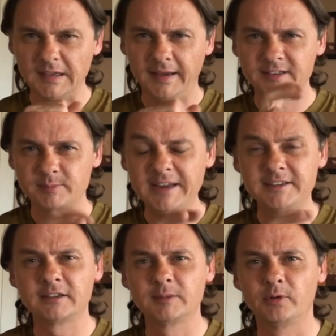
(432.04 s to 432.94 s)
has
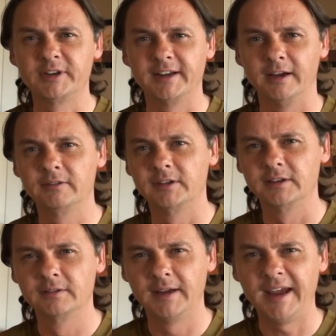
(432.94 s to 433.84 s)
basically pointed out
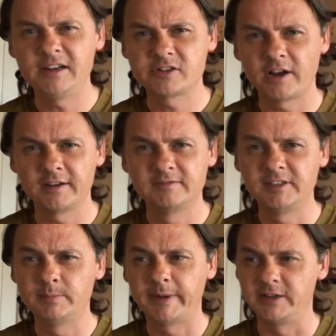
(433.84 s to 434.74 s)
that
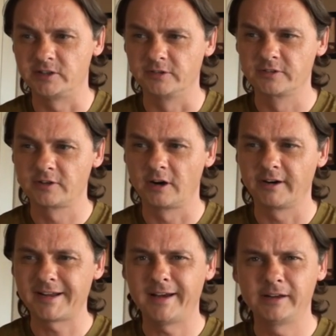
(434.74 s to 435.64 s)
HIV patients
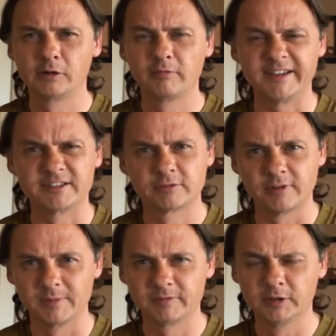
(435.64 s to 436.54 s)
are at higher risk
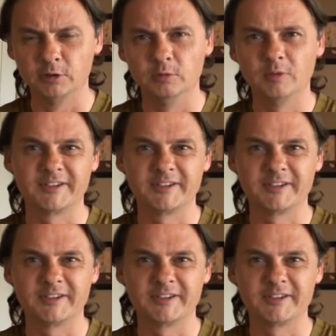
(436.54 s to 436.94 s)
from the flu.